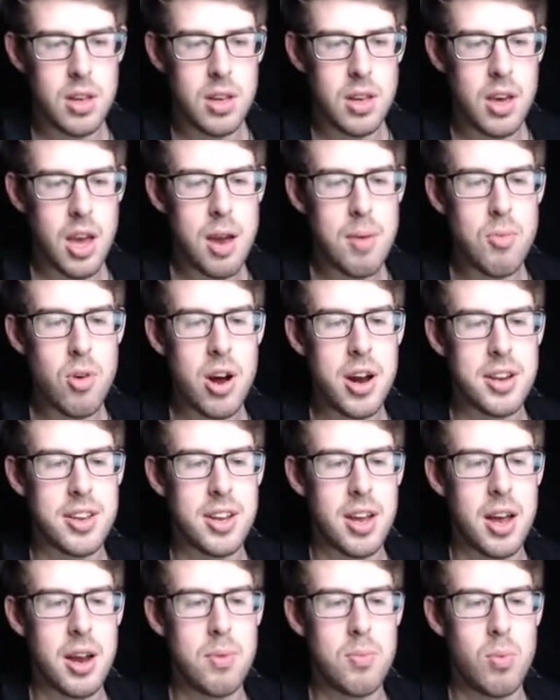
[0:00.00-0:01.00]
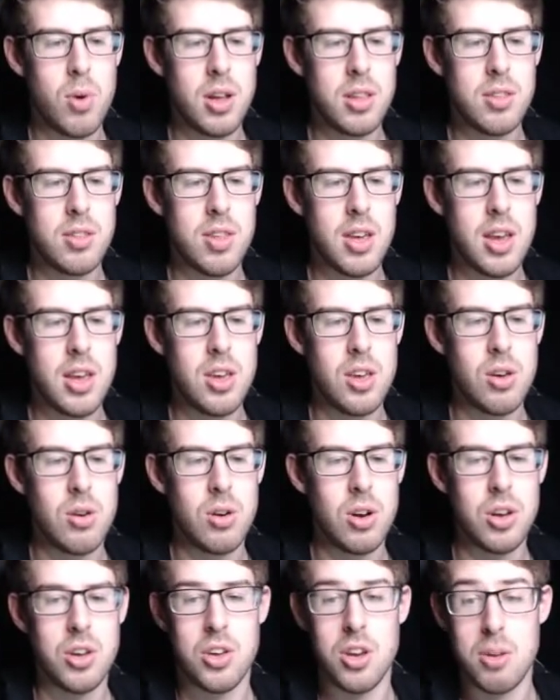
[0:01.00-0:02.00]
Came right, and one thing,
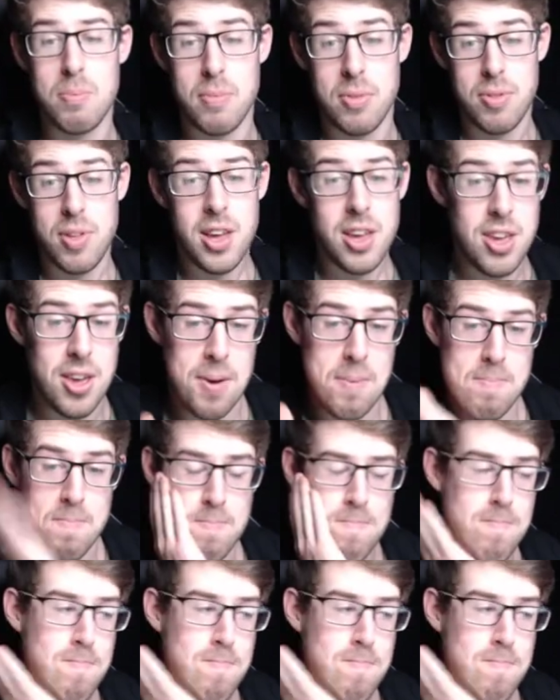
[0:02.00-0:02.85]
you look good. Thank you.